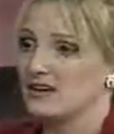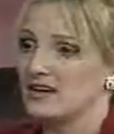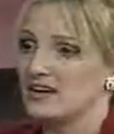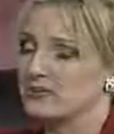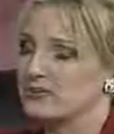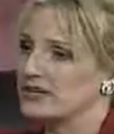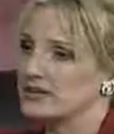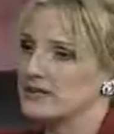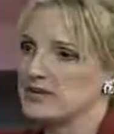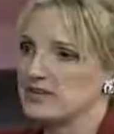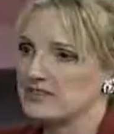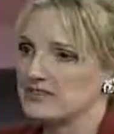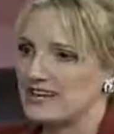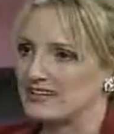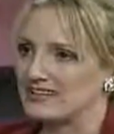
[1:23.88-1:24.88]
Explain to me
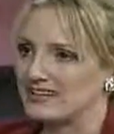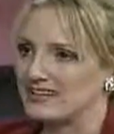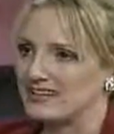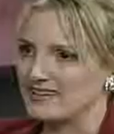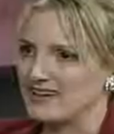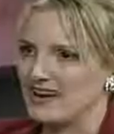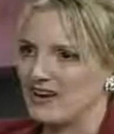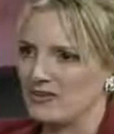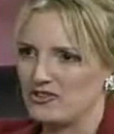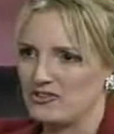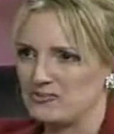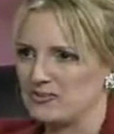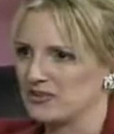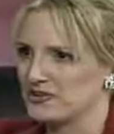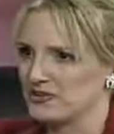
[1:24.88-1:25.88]
exactly how
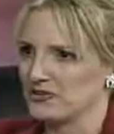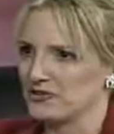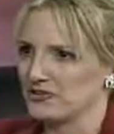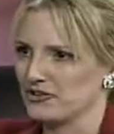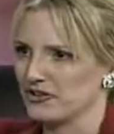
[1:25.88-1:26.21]
these pictures